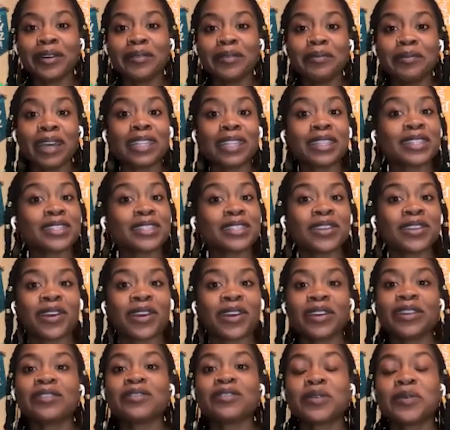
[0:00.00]
at the
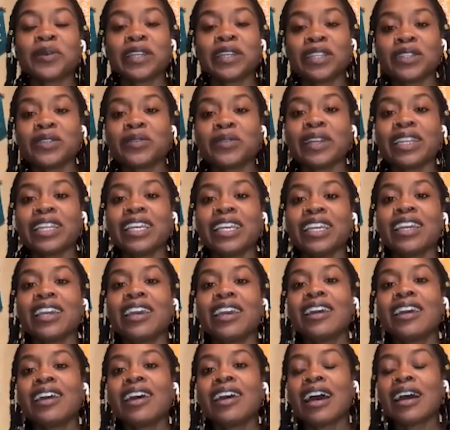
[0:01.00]
start of 2020.
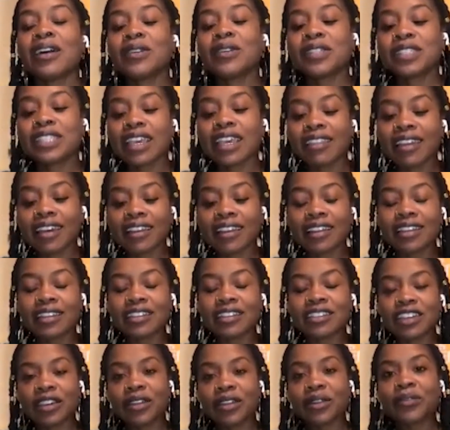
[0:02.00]
I would say that in
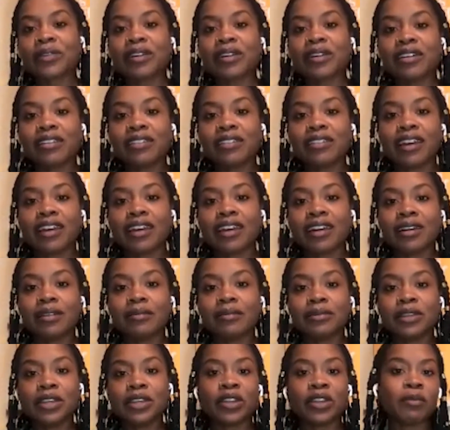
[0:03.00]
general,
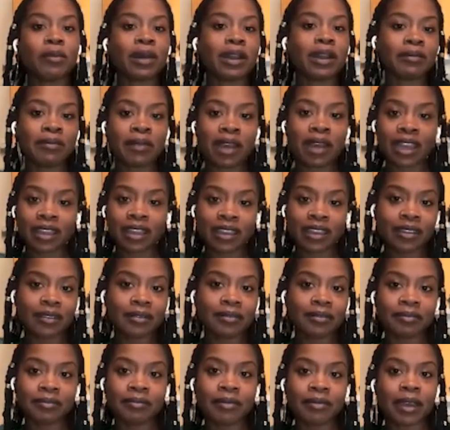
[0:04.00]

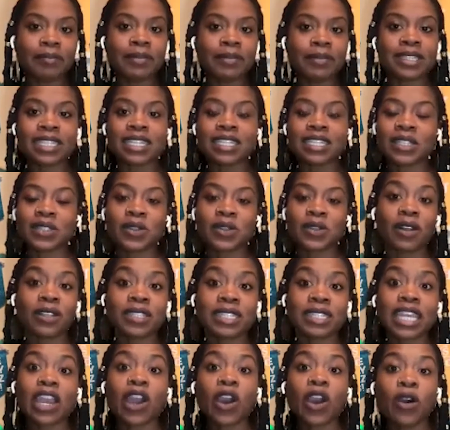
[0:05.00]
my business is called
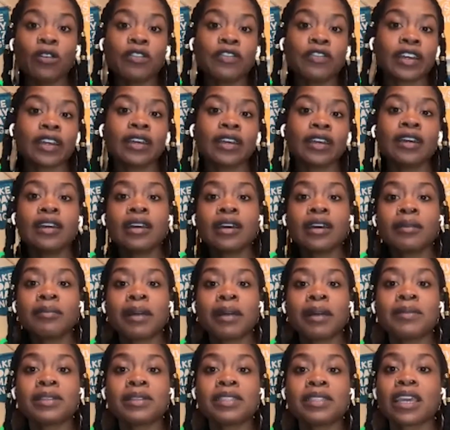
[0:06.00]
Sankofa.
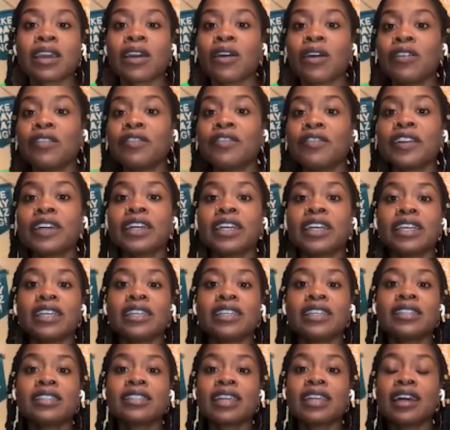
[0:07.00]
Mama Sankofa
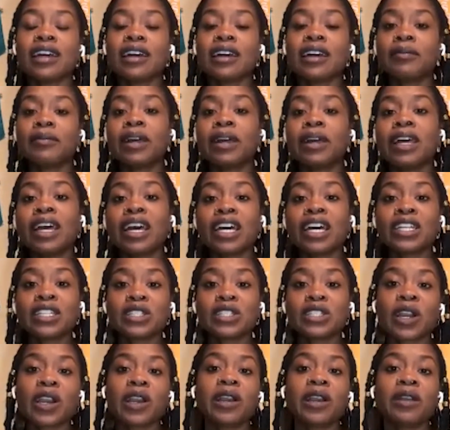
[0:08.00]
is a
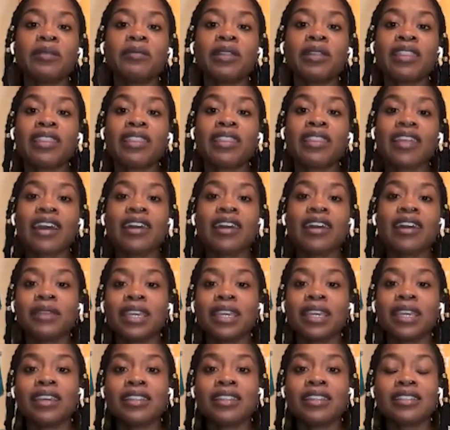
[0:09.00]
term that
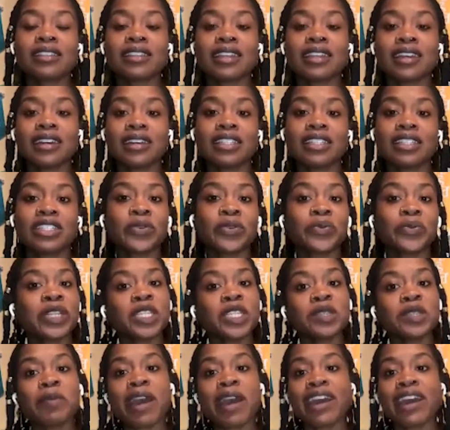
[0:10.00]
means to
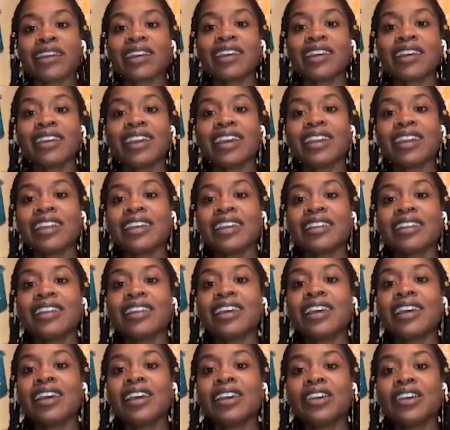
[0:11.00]
reach back and get it.
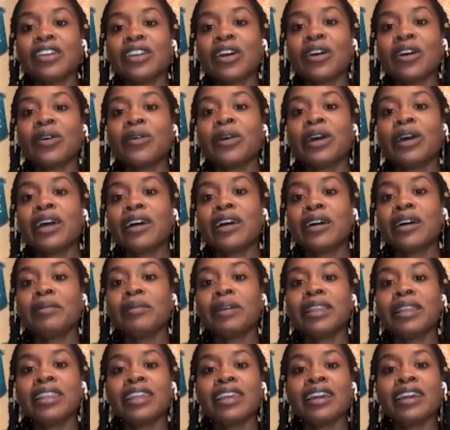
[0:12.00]
In
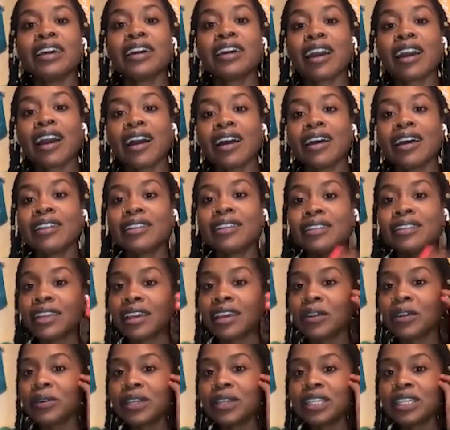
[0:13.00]
the Akan
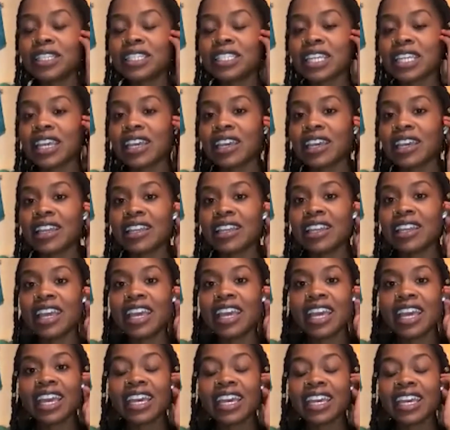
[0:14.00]
language, and
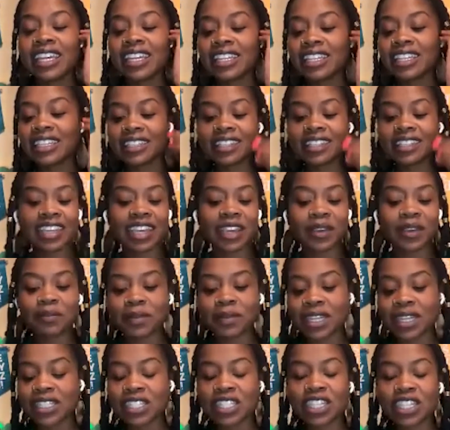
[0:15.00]
it
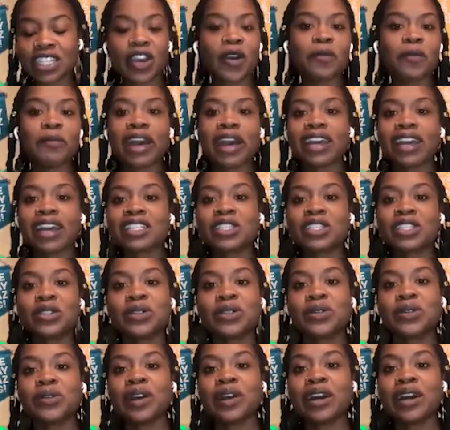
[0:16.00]
means to go back
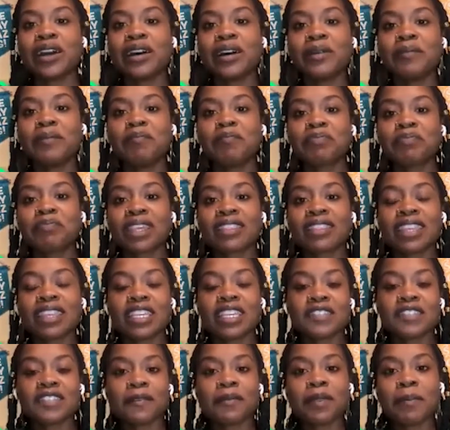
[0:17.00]
to
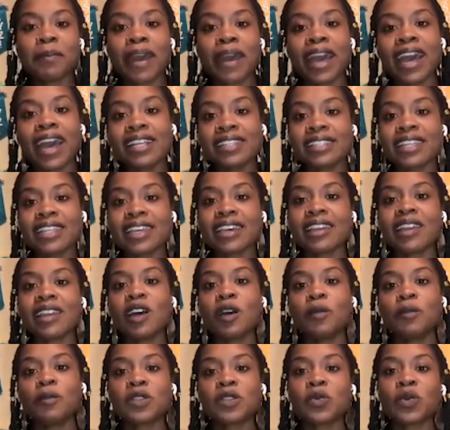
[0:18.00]
things from the past that could
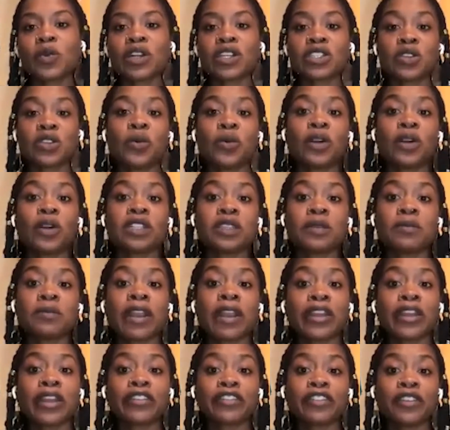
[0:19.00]
help us work towards a
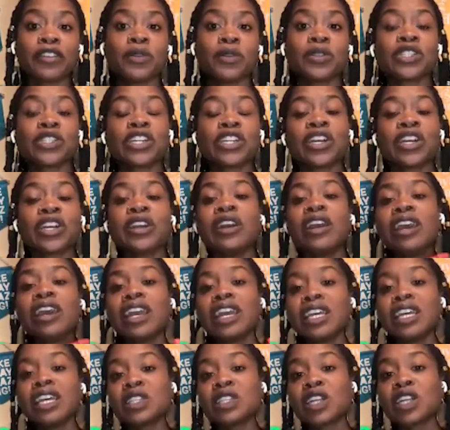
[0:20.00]
brighter future
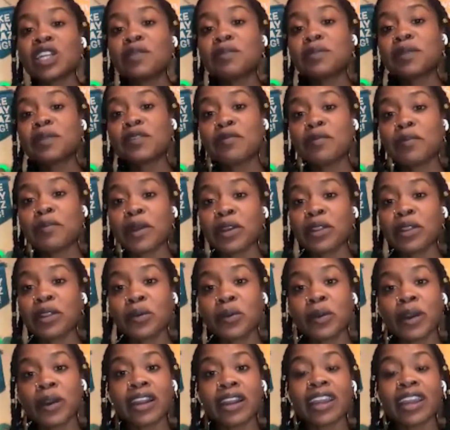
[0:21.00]
in terms of birth
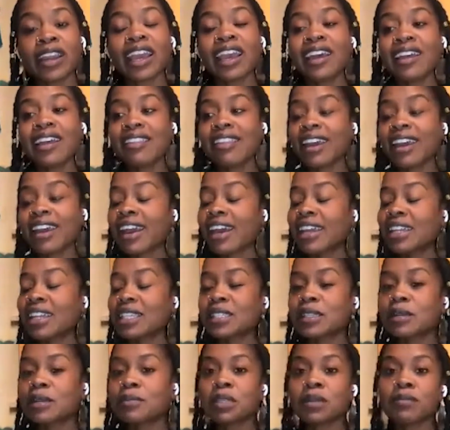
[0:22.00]
work. That kind of
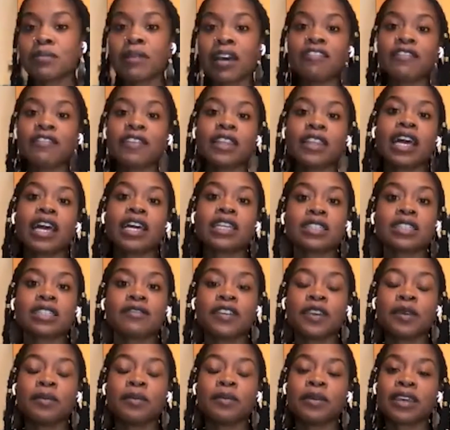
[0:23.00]
sums up my
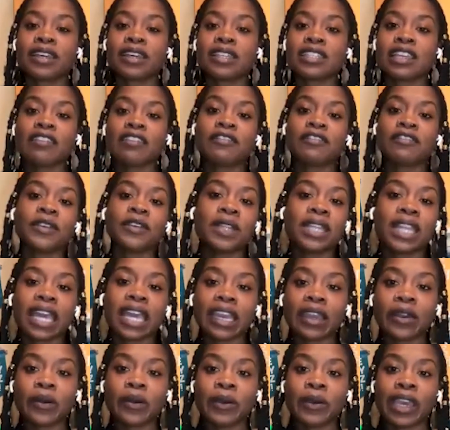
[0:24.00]
philosophy, because I feel
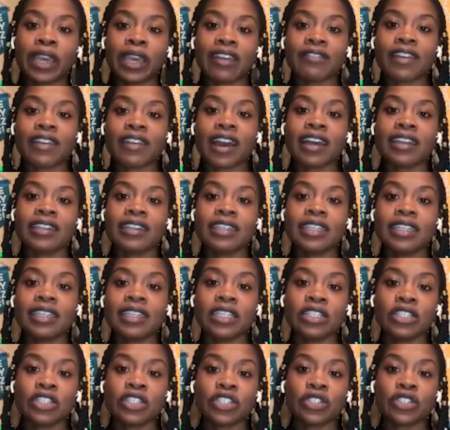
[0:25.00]
like we have gotten
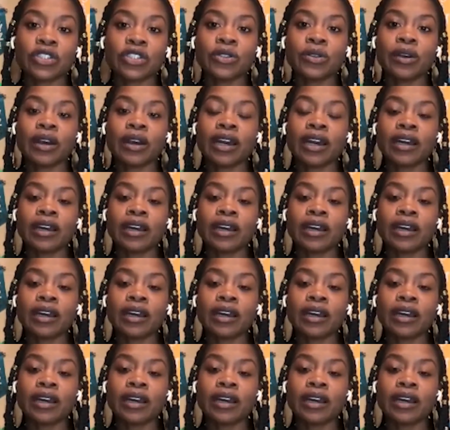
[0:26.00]
into